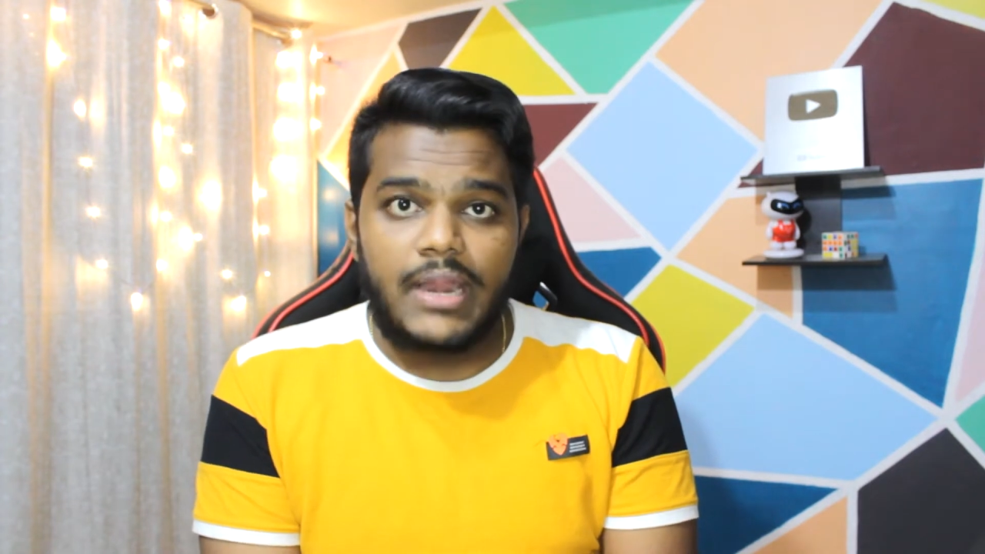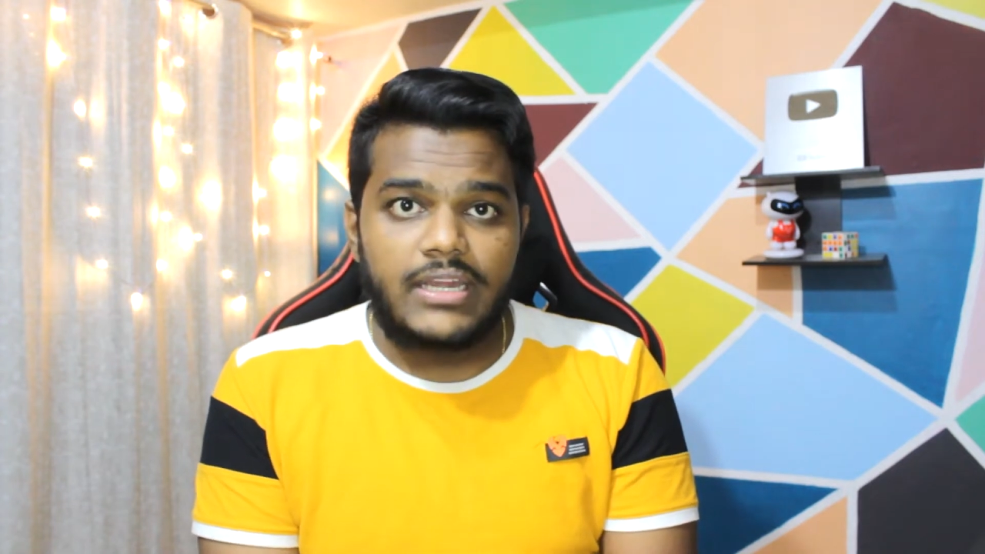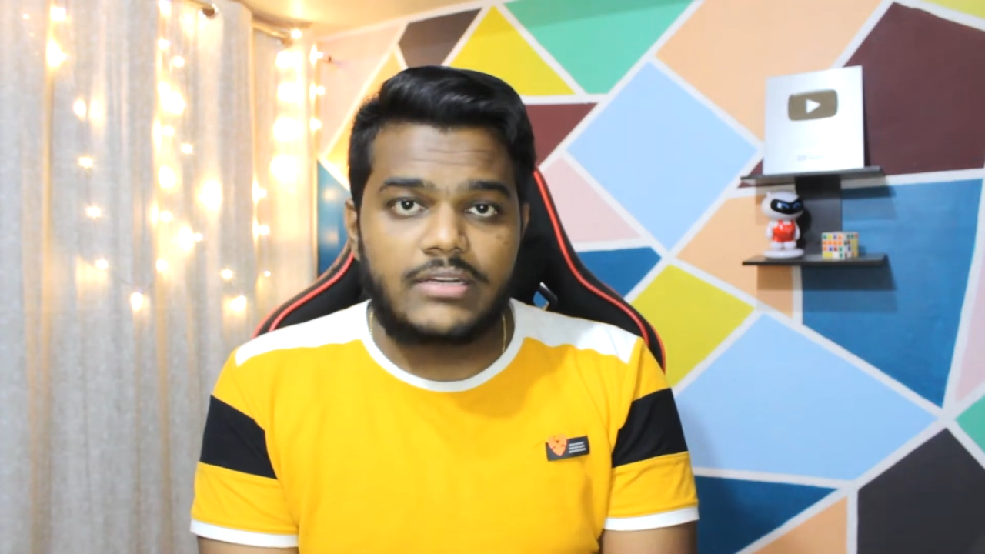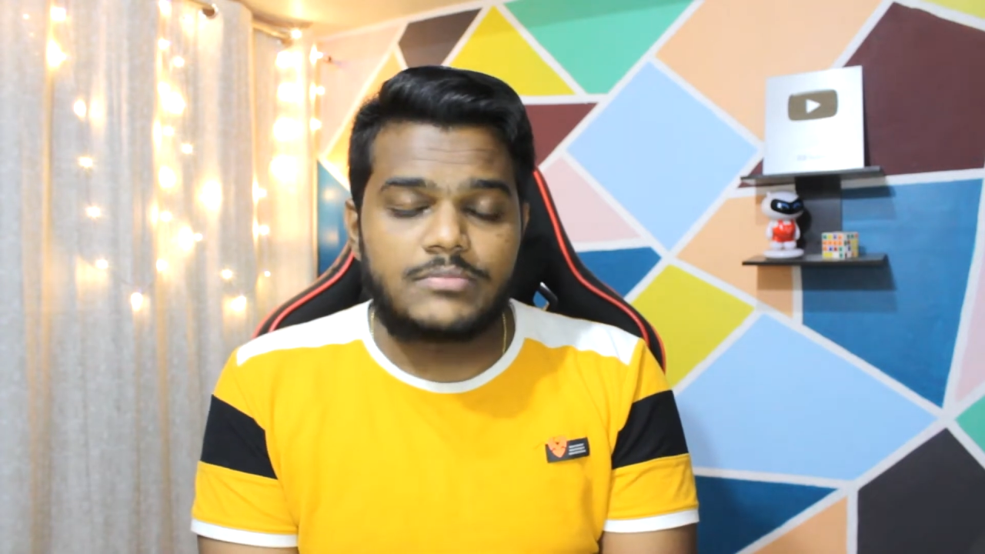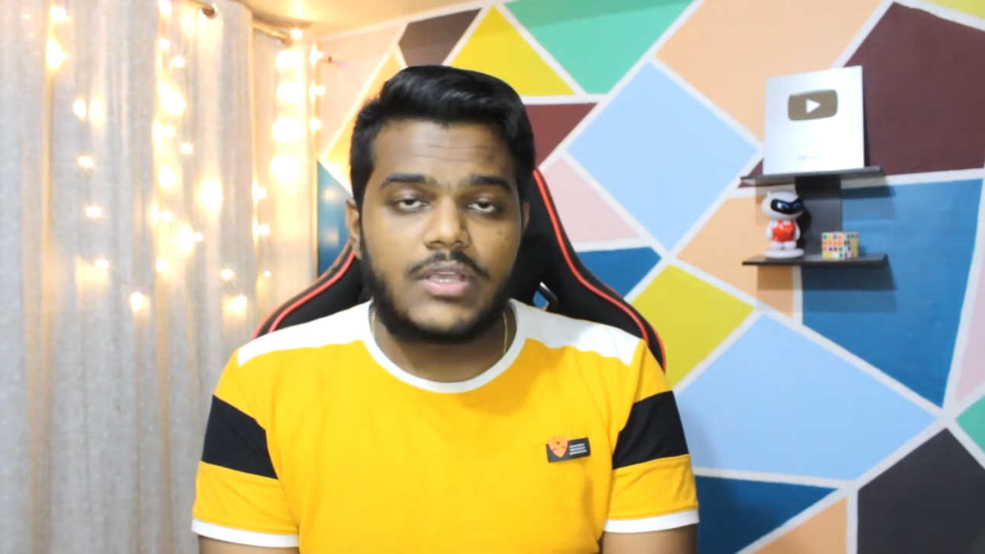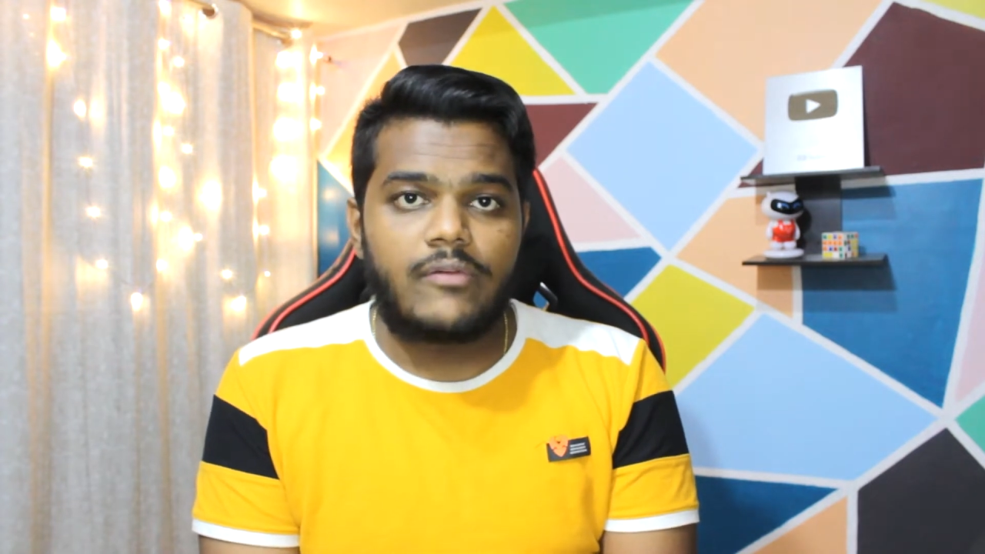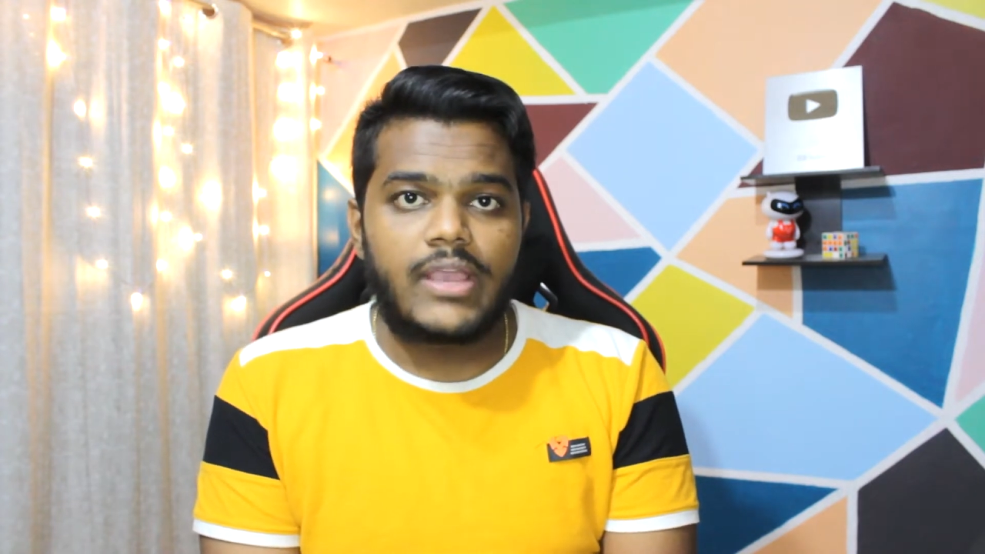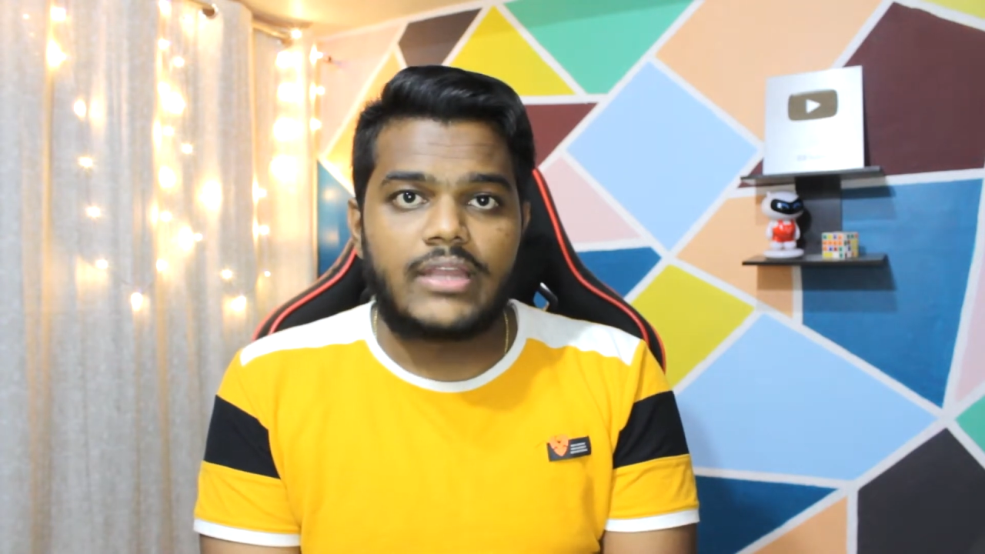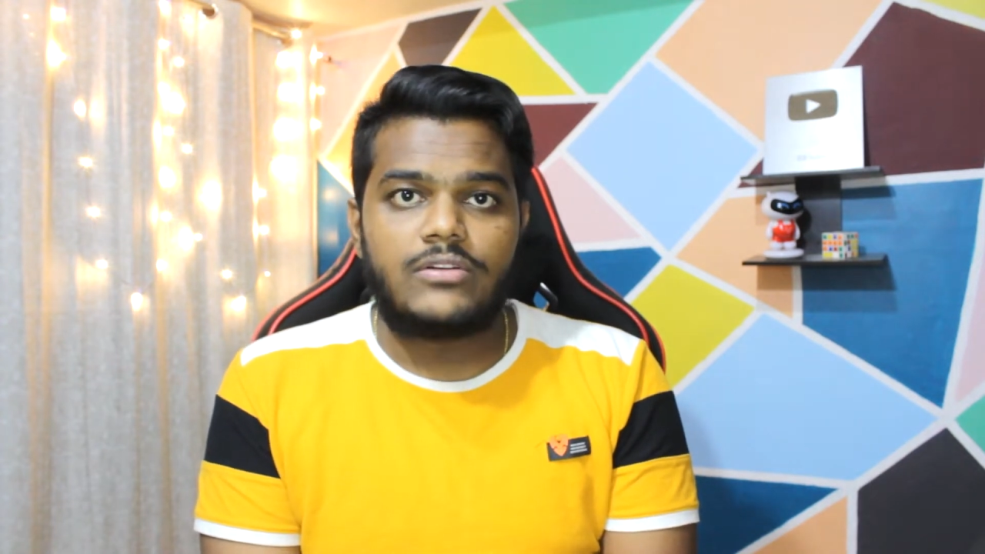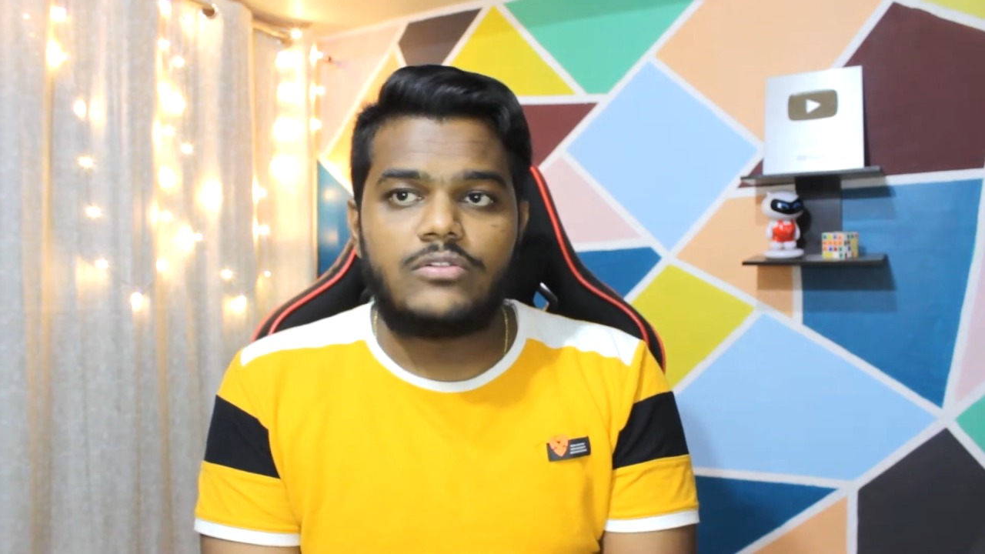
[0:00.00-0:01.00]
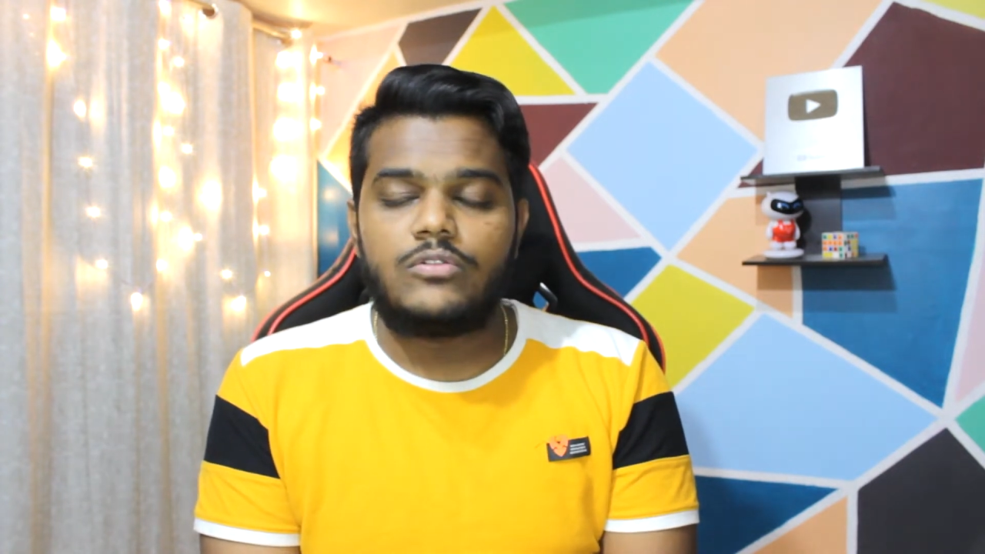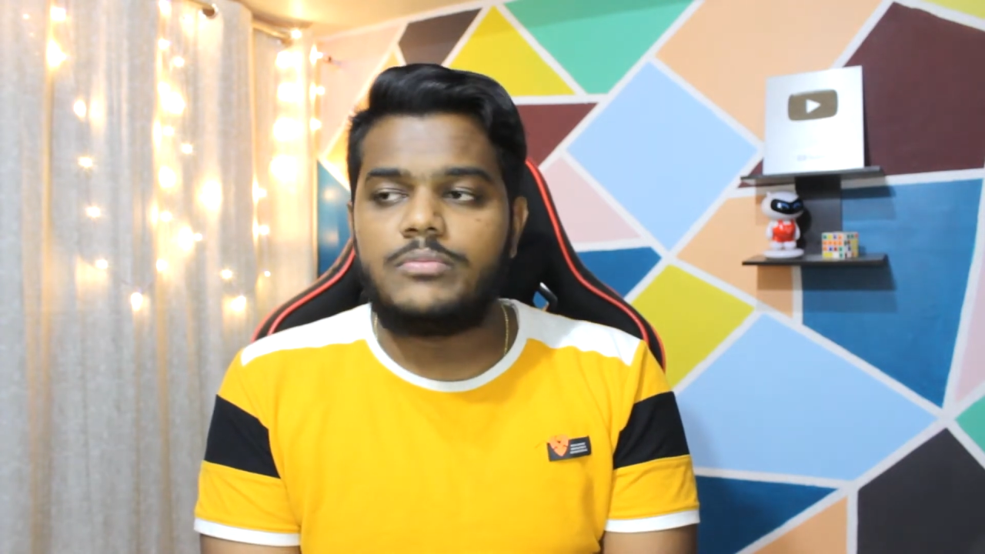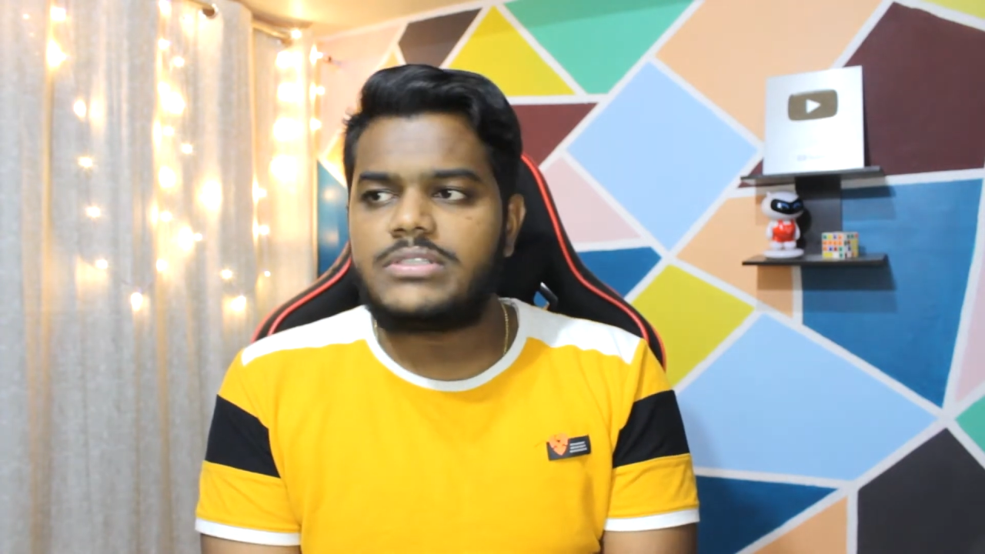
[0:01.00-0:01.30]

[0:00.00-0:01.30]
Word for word: Platnumz I reacted to